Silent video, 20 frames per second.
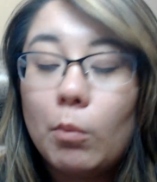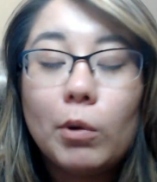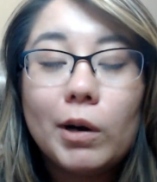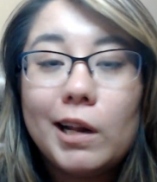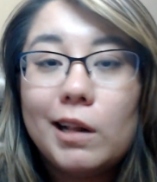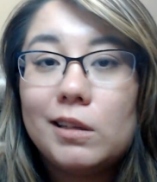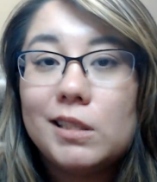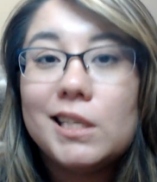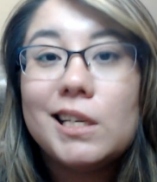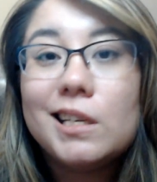
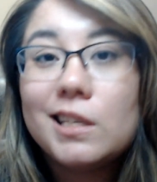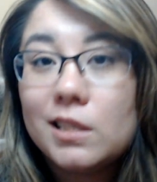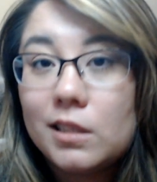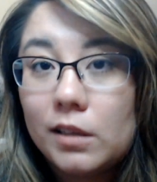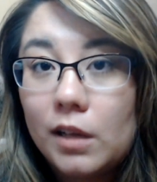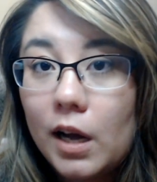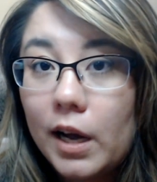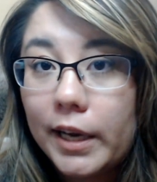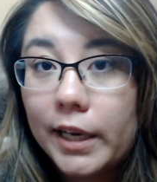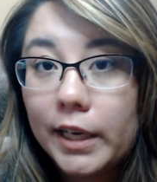else is
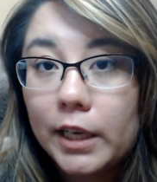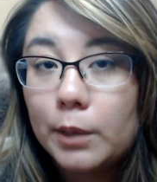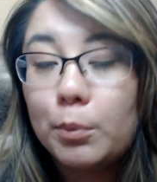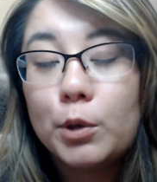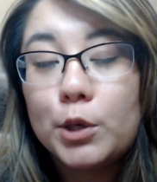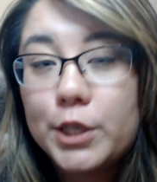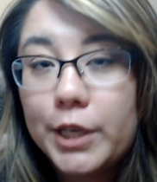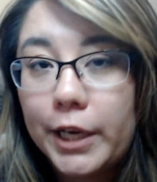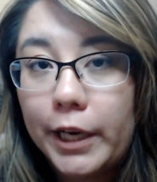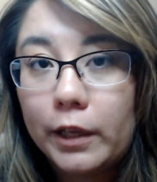lying in a
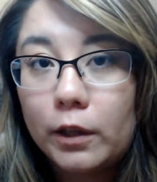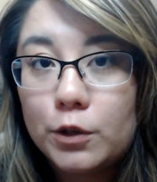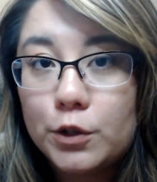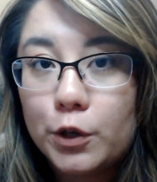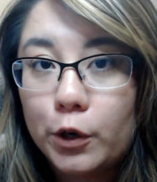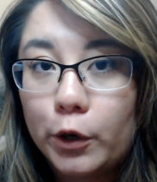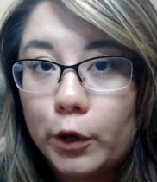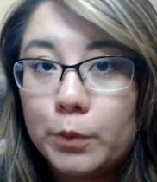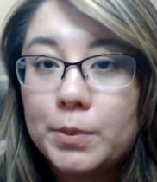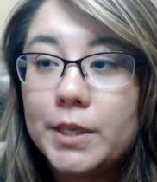particular
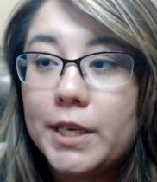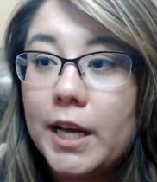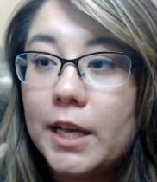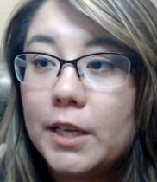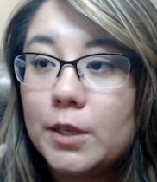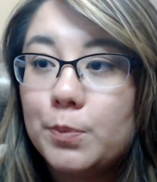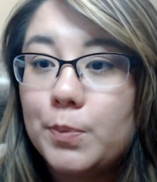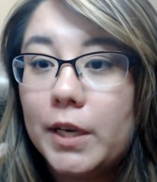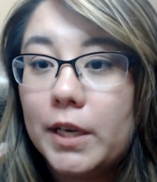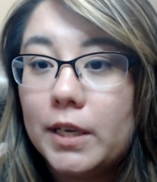
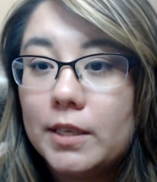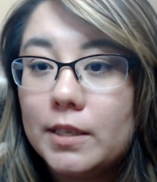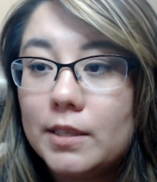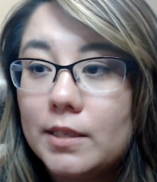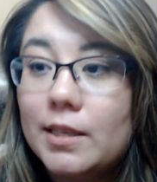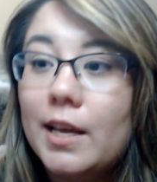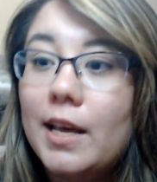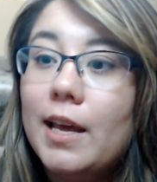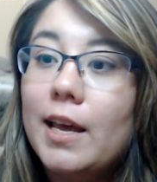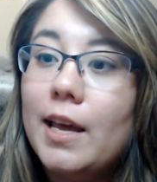circumstance
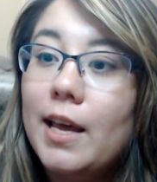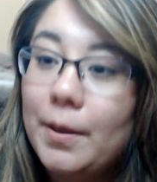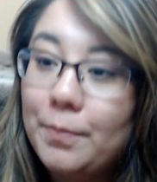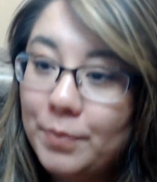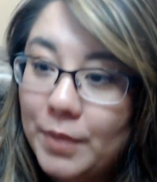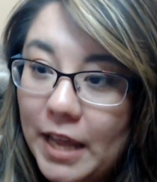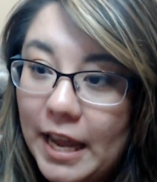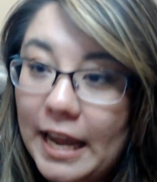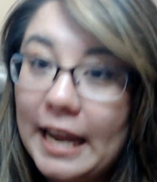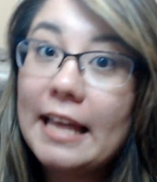because
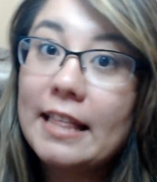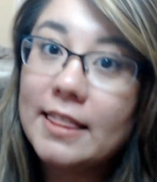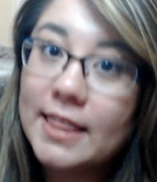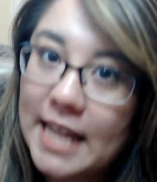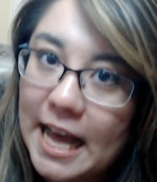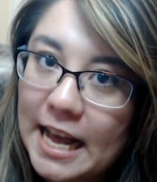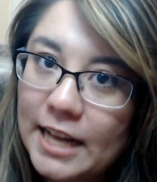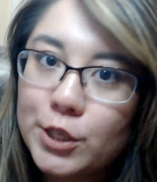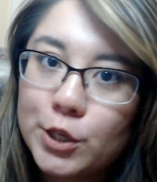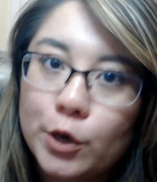in
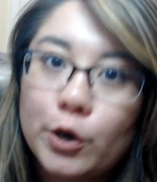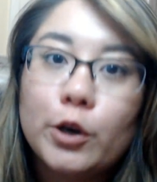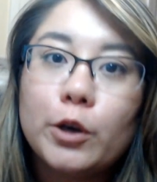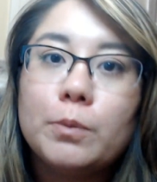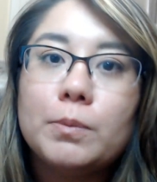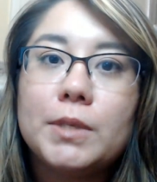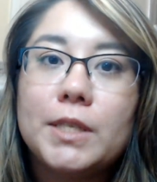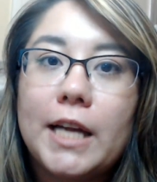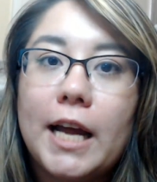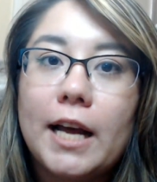that
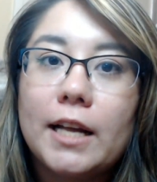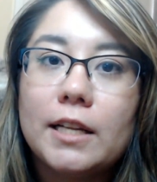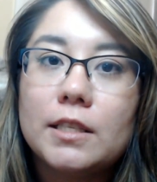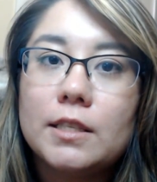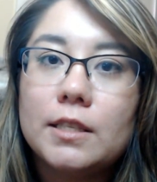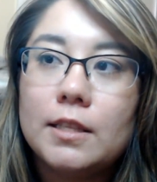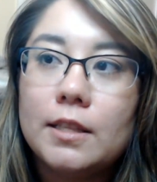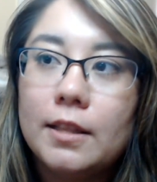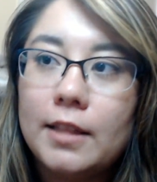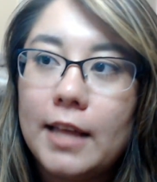
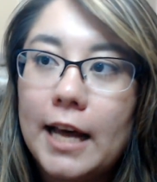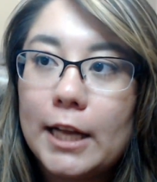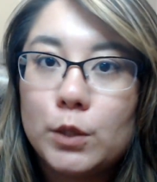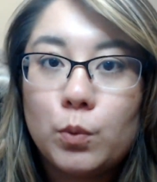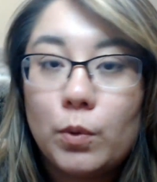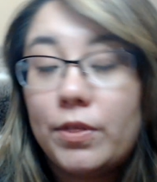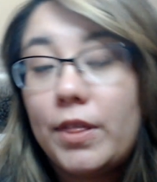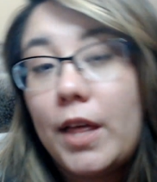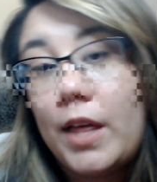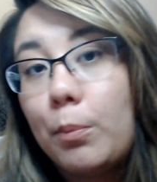circumstance, that's
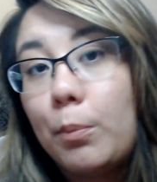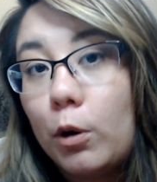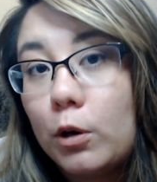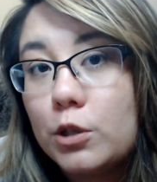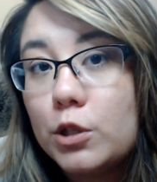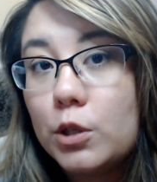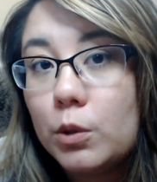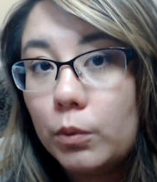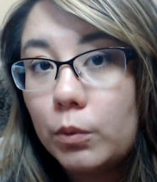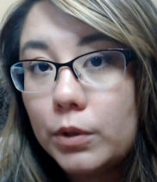what that
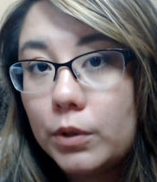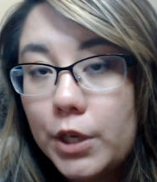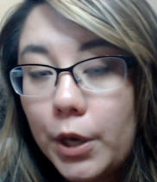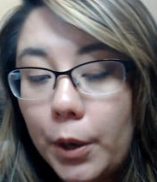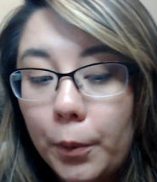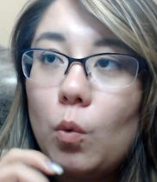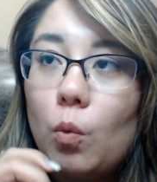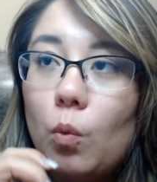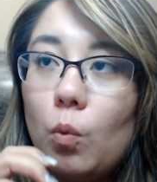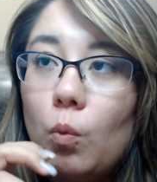person would
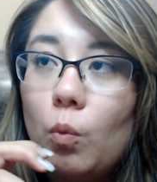do.